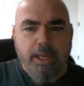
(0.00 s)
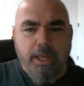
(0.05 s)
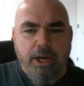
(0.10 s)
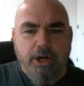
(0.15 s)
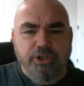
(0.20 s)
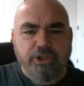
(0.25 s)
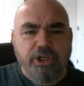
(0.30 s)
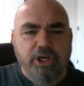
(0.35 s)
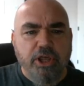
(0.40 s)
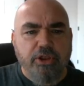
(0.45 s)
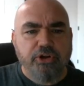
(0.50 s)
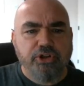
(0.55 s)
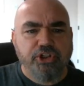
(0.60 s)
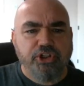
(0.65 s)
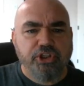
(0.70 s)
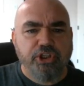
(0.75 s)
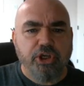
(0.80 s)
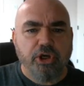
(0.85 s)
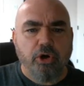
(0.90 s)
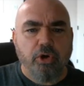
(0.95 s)
Here's another
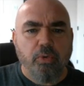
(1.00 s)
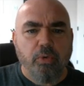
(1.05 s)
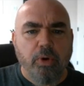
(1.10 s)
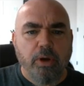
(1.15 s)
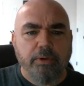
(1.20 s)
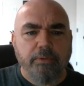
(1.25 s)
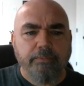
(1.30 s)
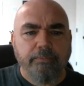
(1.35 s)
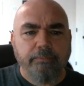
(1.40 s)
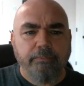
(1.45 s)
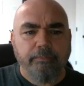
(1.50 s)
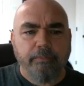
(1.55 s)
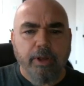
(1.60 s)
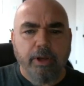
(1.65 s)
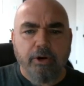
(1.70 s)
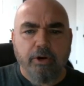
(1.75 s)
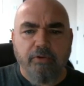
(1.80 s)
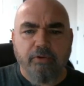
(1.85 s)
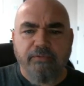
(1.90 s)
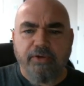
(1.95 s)
skill one.
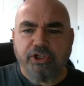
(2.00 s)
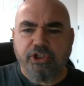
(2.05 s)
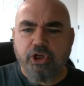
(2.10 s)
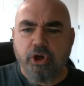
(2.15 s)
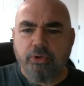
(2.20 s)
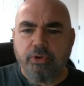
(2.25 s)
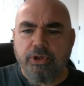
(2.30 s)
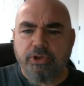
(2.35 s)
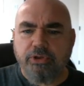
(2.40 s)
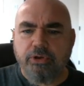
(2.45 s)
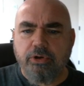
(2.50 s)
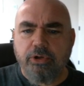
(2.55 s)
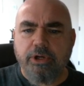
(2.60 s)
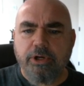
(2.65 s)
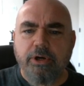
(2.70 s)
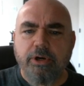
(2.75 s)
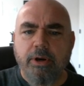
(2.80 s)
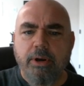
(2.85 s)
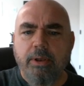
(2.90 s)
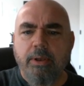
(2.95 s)
I don't know if I showed this
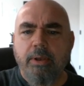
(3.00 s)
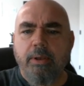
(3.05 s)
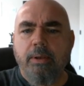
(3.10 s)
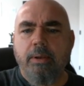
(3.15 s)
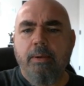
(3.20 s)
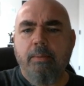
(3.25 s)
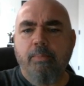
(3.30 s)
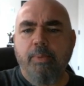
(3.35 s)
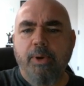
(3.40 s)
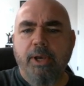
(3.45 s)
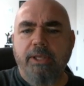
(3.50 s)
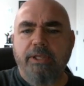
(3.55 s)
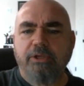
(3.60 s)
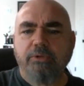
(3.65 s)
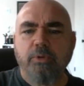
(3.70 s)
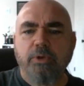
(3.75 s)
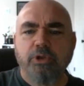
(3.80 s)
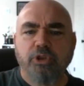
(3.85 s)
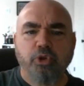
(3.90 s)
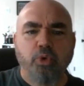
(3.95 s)
earlier, but
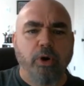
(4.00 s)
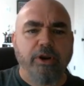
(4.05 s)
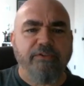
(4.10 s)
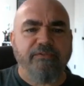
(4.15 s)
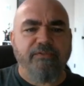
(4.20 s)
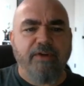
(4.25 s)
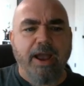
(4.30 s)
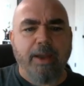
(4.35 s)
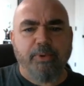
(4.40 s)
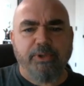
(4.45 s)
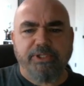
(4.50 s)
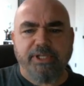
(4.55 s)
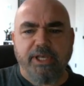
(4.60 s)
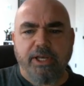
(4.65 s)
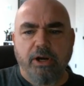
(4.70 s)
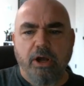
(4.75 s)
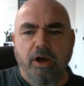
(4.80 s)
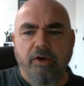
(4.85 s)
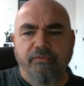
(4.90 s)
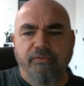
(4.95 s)
this one's
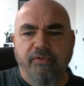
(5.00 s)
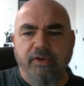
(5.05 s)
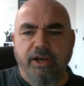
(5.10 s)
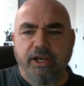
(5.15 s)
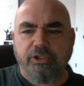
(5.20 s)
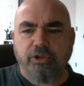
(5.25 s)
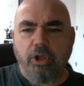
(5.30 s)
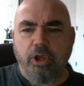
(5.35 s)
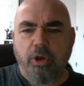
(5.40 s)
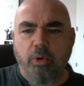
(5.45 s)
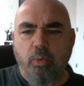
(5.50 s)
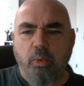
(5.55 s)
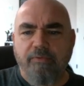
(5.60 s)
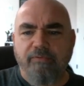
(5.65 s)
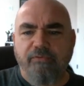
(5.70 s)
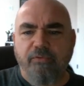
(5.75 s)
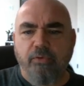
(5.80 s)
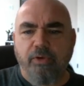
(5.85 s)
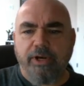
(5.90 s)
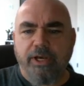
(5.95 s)
25% off, and it's only
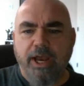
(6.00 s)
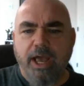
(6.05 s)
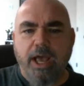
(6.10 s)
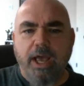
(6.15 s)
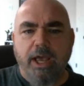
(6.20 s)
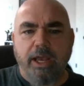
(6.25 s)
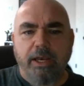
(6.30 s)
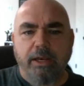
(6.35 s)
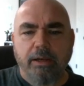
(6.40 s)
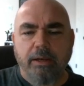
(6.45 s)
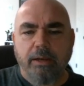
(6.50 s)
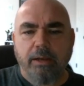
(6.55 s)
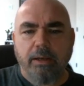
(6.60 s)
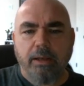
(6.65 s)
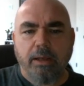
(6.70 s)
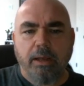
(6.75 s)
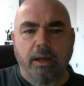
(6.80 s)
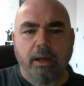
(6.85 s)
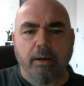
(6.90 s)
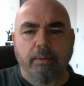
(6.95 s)
$149.
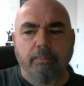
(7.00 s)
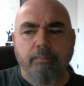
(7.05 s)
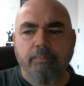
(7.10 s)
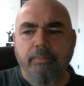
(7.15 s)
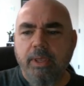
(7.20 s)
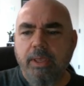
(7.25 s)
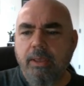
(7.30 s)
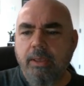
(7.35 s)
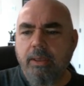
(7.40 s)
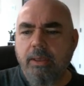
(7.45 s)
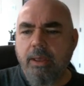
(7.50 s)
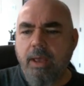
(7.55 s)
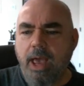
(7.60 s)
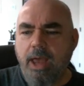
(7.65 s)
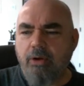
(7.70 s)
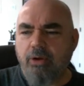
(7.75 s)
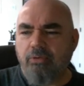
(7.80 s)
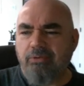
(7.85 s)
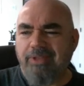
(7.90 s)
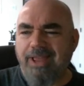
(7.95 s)

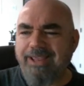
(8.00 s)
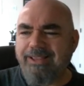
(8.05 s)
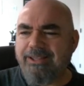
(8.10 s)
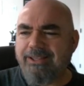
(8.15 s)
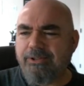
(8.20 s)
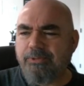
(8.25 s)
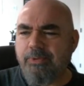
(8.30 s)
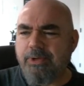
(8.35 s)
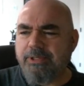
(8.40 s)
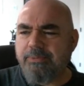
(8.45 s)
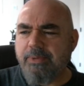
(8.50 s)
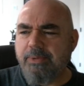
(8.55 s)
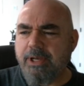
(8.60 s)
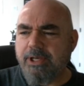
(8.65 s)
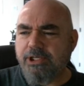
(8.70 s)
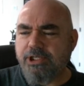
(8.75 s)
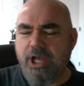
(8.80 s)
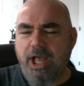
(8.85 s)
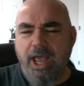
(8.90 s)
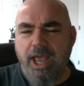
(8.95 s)
I don't like this one as
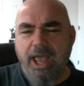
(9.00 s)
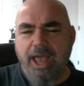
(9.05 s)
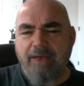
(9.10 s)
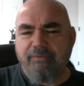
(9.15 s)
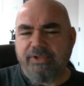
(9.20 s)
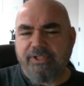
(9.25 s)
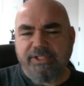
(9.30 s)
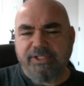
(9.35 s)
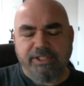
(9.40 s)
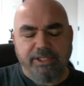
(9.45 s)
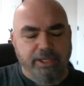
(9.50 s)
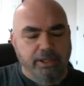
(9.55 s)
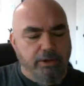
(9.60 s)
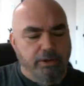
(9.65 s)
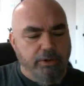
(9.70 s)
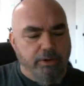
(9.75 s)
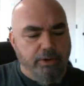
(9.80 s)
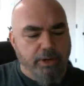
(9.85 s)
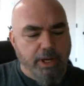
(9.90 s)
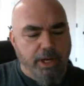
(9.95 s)
much. I have a
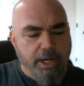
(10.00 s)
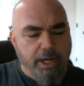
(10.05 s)
skill